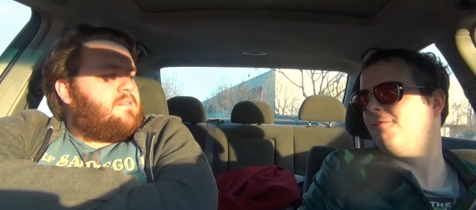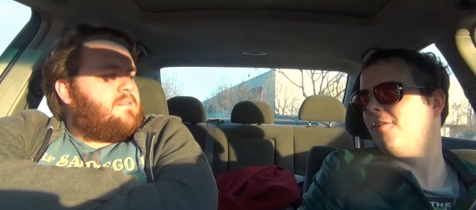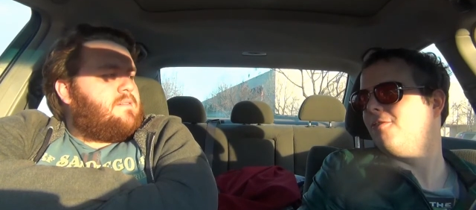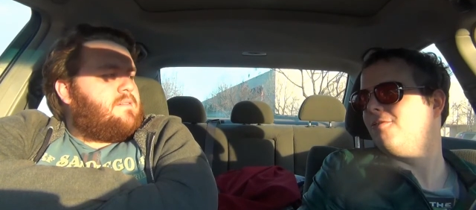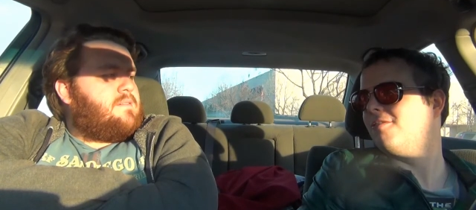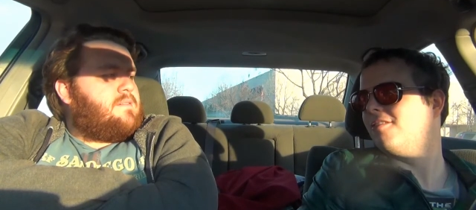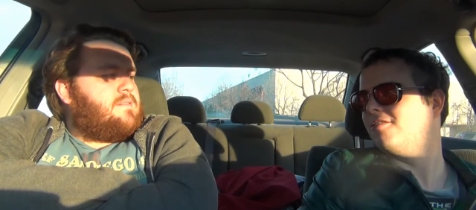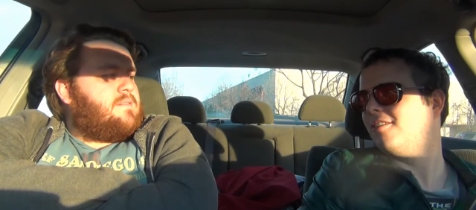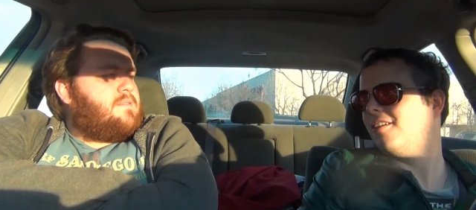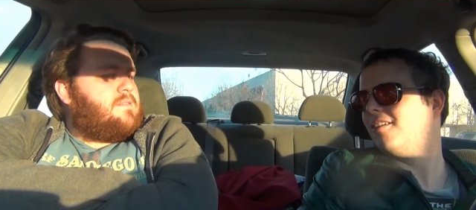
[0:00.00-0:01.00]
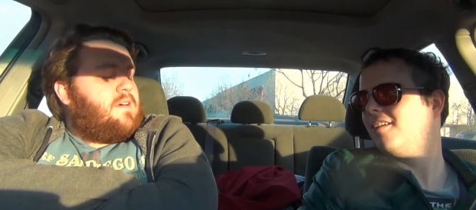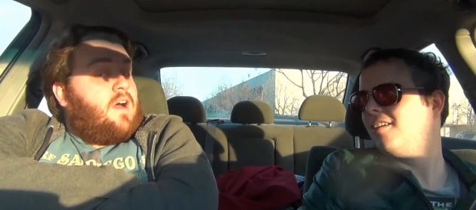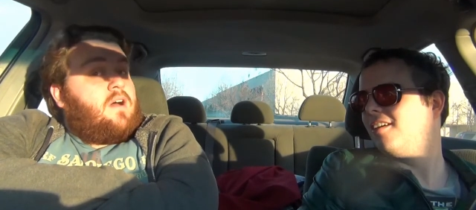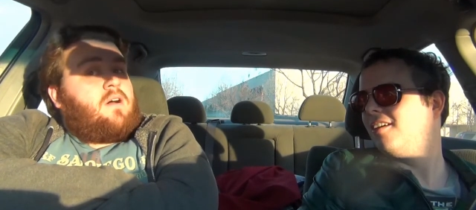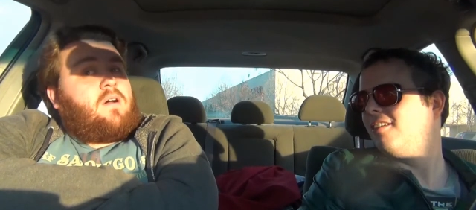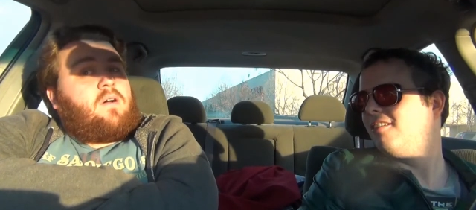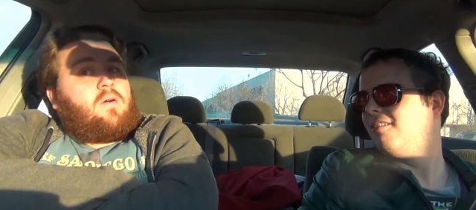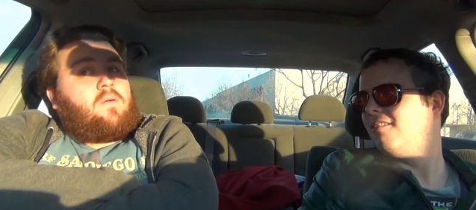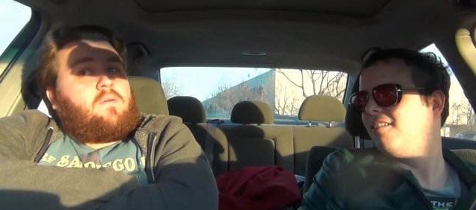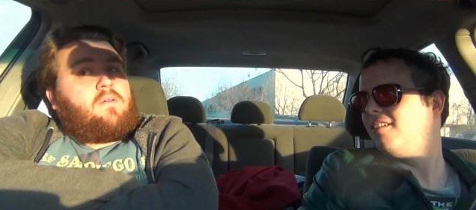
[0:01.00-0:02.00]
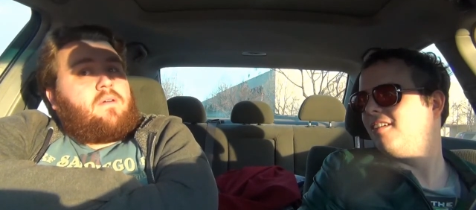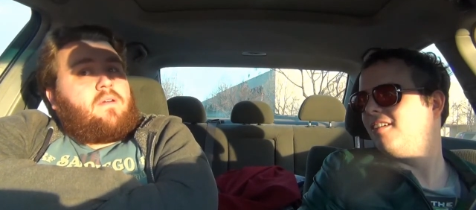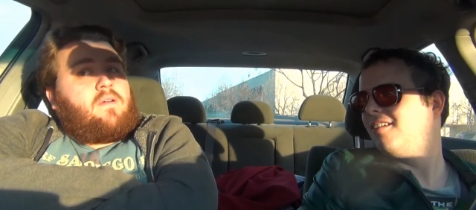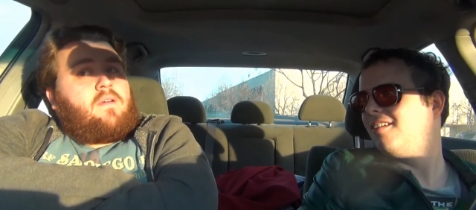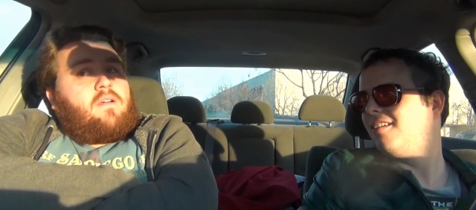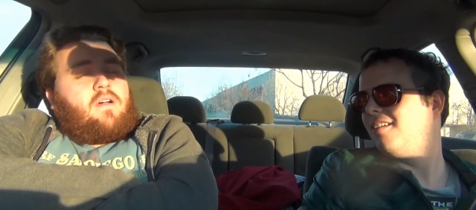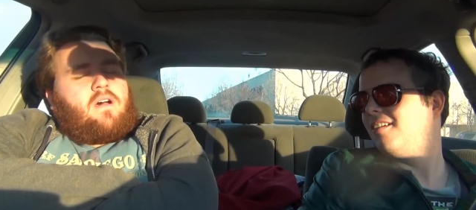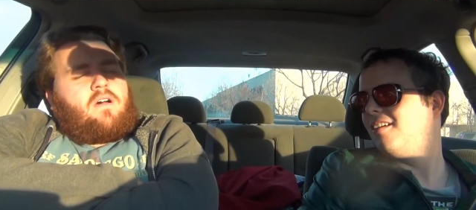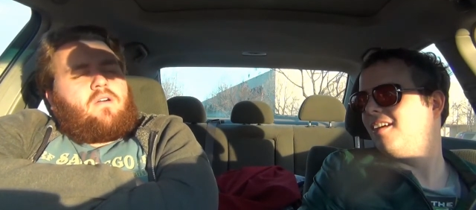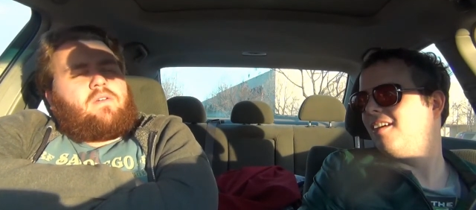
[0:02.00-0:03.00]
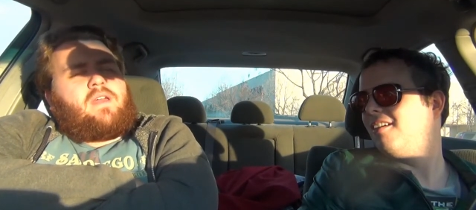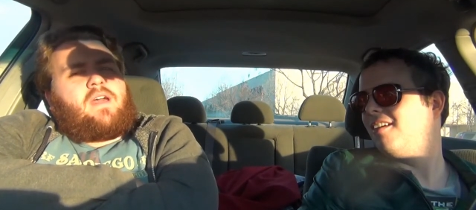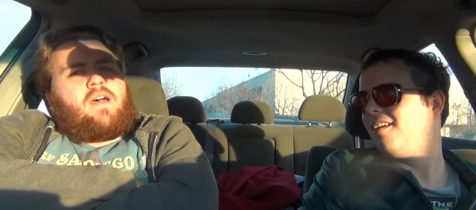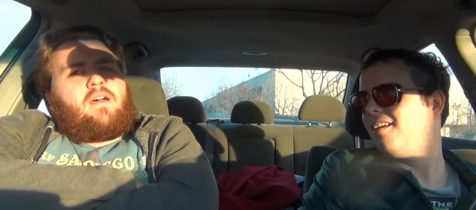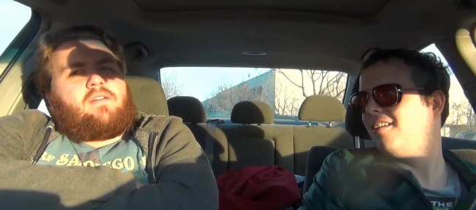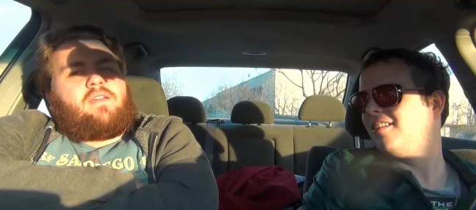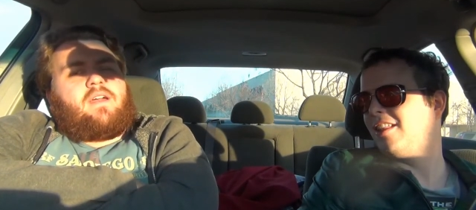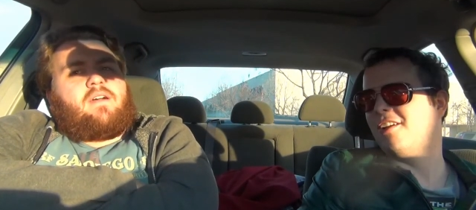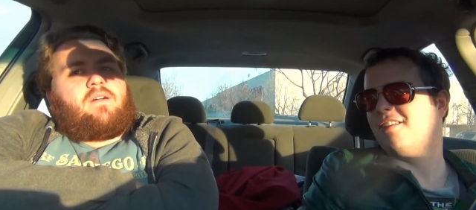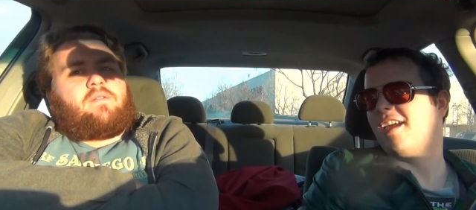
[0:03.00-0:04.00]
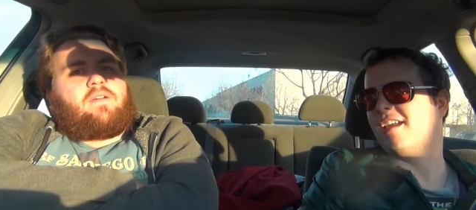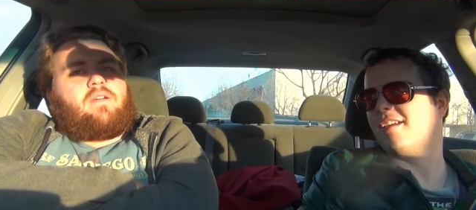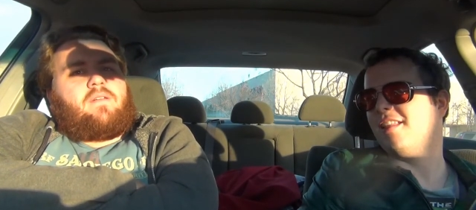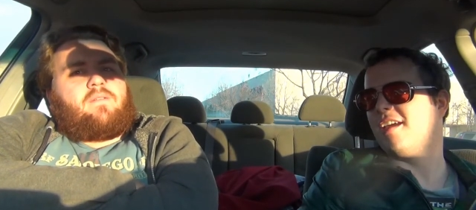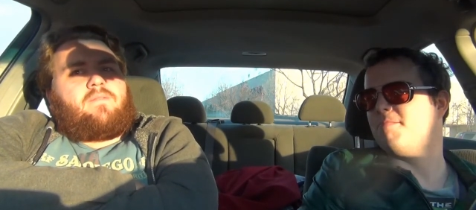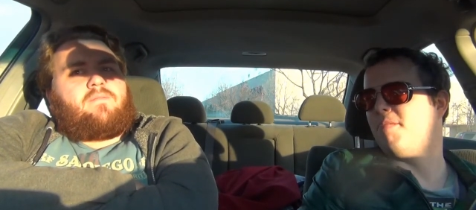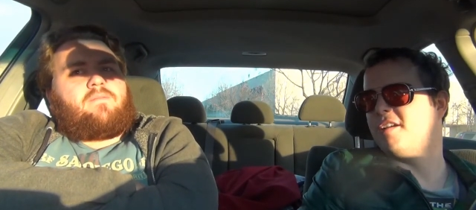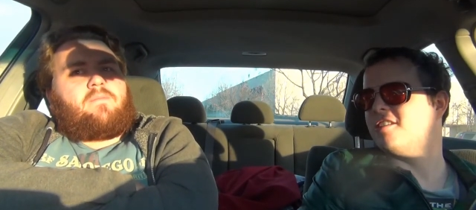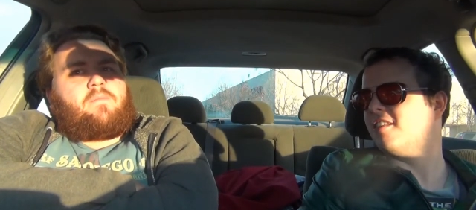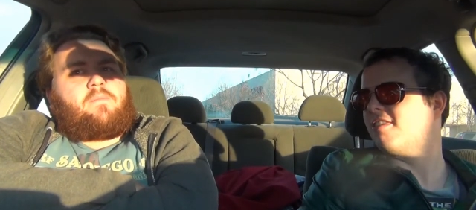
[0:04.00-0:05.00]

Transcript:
Speaker 1: F Os and shit. Oh.
Speaker 2: Oh yeah,
Speaker 1: yeah. It looked okay. like like budget